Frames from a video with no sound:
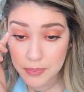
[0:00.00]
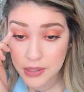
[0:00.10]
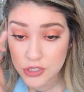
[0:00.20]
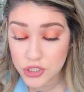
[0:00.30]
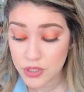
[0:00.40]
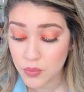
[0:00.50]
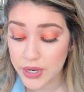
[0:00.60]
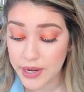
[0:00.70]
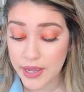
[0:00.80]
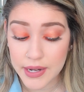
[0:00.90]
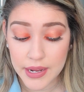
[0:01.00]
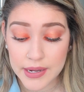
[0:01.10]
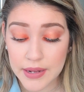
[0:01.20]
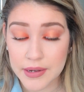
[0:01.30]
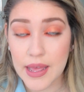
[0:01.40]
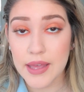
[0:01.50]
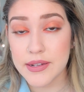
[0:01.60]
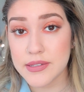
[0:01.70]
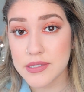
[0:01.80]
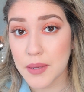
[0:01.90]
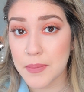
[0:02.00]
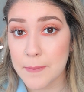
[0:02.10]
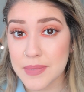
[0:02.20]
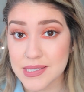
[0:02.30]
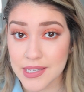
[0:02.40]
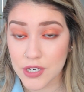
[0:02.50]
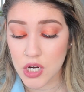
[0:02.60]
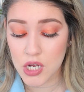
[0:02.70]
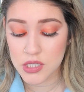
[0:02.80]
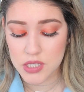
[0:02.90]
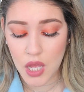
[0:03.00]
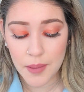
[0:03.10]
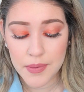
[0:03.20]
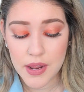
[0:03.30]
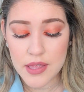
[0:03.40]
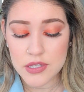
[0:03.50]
but she went ahead and added some mascara on top.